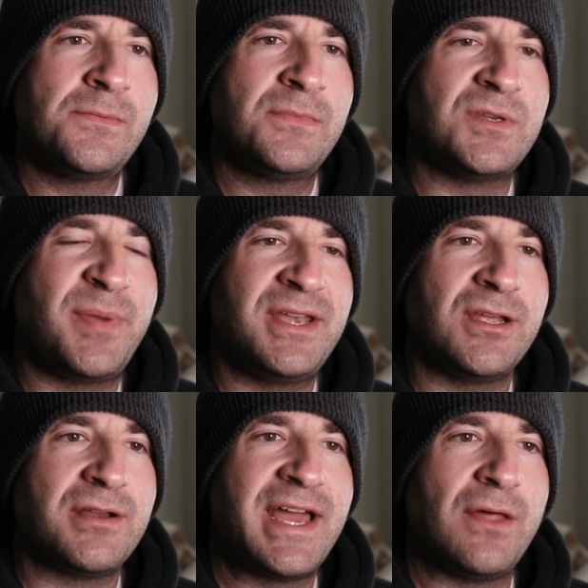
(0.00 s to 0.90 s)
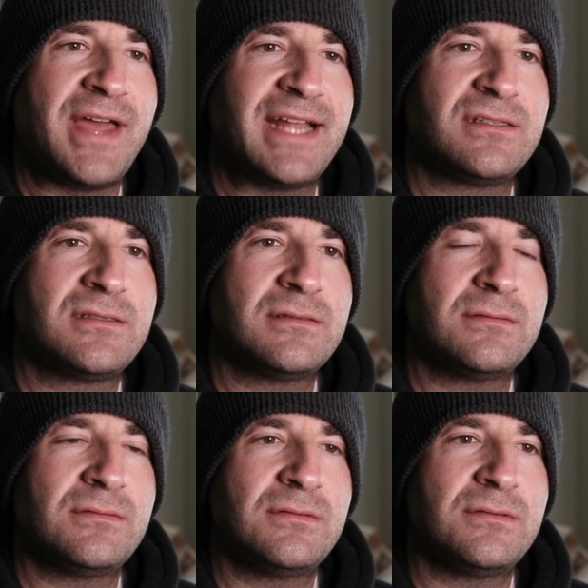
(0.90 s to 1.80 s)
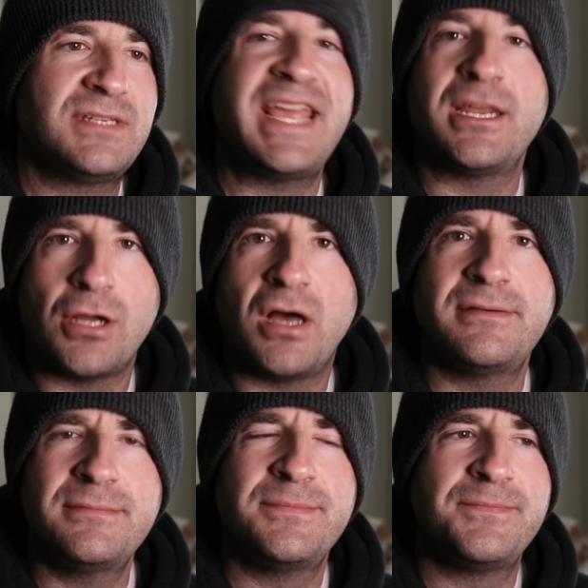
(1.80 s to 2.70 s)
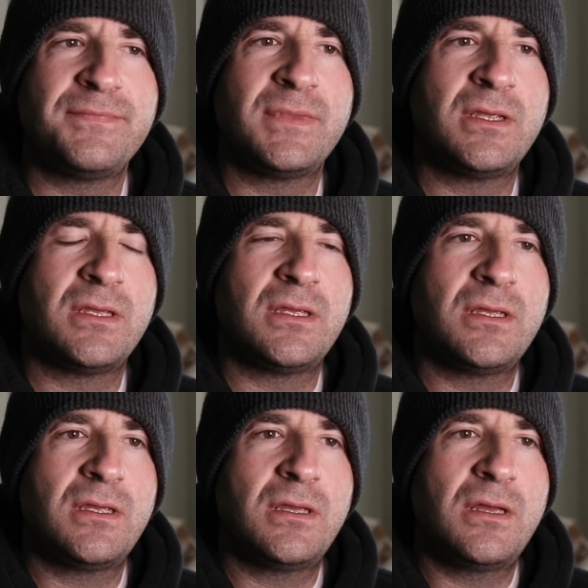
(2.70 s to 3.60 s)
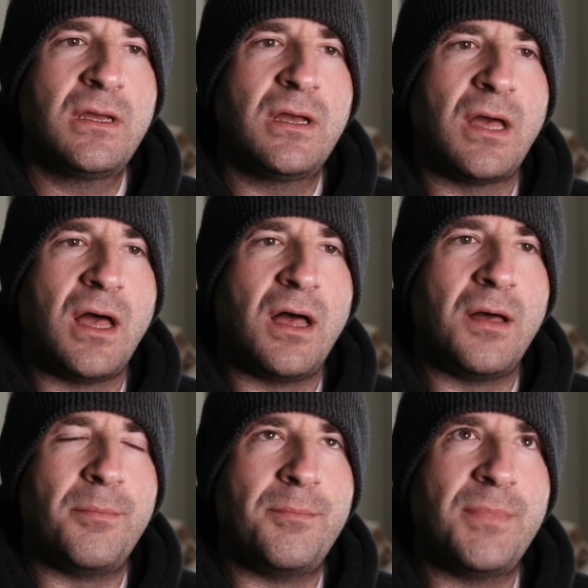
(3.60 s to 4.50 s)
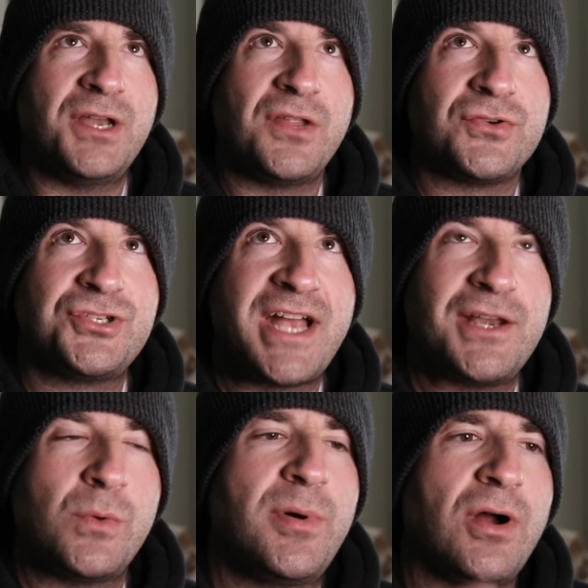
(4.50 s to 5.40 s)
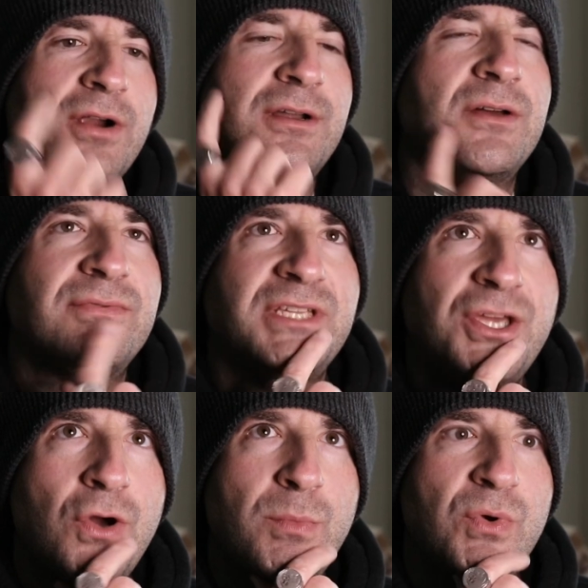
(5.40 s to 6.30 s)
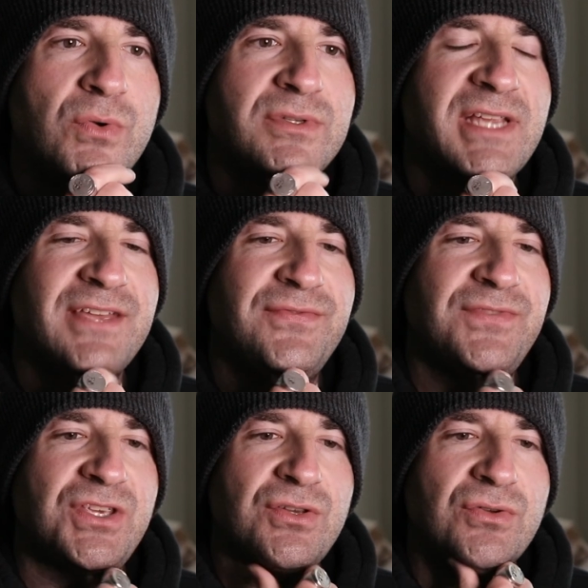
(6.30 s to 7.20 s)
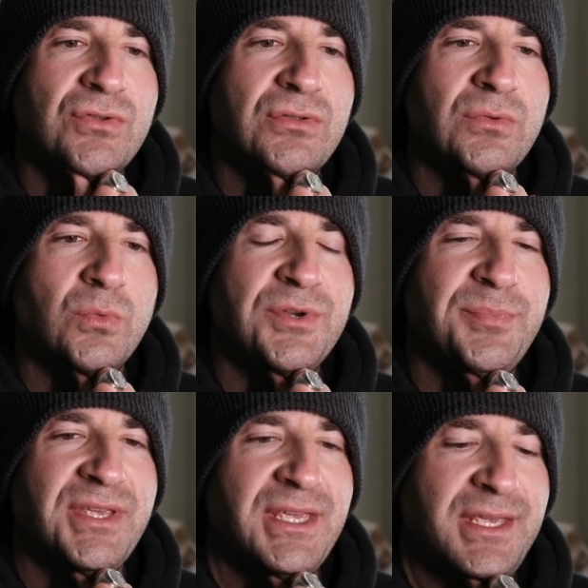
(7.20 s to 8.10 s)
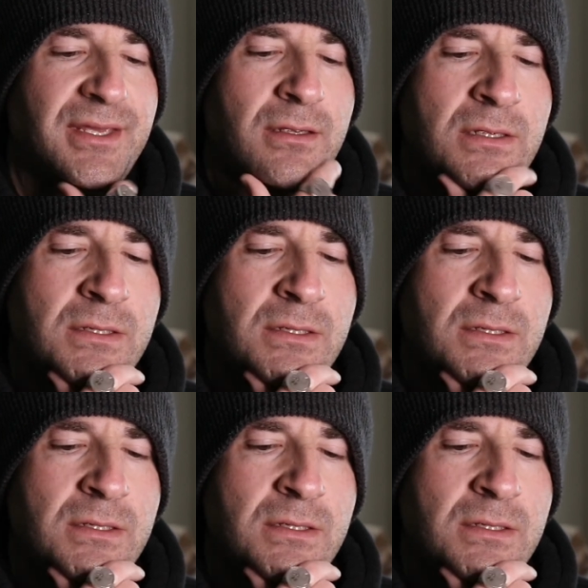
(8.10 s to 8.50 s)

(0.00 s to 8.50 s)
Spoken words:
depending on how that's taken on. Another shadow part of Leo moons, I feel, would be,